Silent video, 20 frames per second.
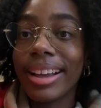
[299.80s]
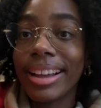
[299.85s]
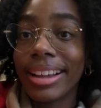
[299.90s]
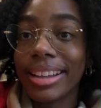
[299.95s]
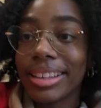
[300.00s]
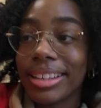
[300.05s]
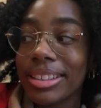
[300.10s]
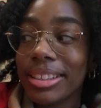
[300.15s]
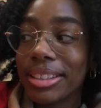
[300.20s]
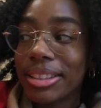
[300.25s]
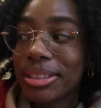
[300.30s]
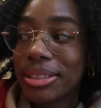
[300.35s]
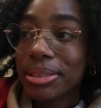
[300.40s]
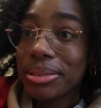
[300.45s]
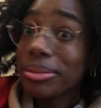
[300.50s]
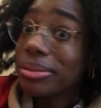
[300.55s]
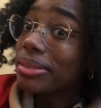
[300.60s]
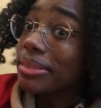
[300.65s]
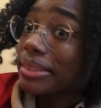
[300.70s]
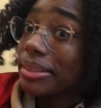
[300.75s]
Hi, hello,
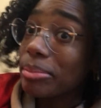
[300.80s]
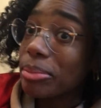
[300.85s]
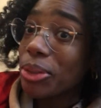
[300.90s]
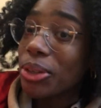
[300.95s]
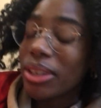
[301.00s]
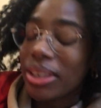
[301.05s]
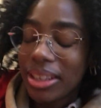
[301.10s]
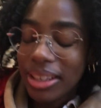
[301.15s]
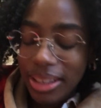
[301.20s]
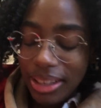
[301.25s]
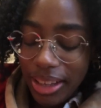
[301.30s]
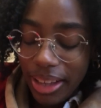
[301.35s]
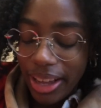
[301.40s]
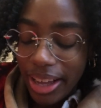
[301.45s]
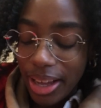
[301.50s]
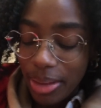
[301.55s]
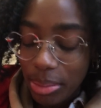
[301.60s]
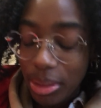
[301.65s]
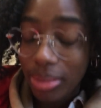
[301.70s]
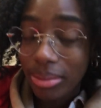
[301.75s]
good morning.
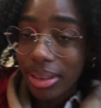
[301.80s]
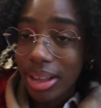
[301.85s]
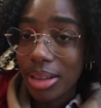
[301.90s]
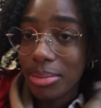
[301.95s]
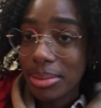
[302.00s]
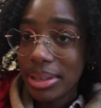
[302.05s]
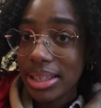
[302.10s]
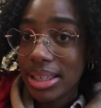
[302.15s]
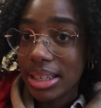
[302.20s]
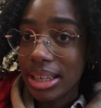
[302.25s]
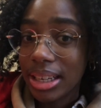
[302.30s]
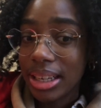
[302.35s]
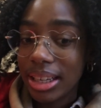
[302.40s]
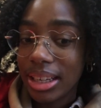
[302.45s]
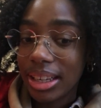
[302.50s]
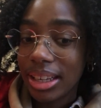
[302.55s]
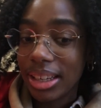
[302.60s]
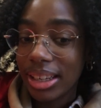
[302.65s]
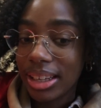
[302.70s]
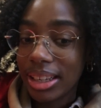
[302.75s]
Happy Vlogmas
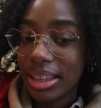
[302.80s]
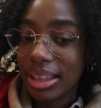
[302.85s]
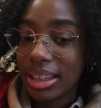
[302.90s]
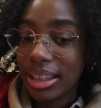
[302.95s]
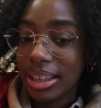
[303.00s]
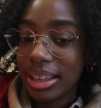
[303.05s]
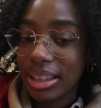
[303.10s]
day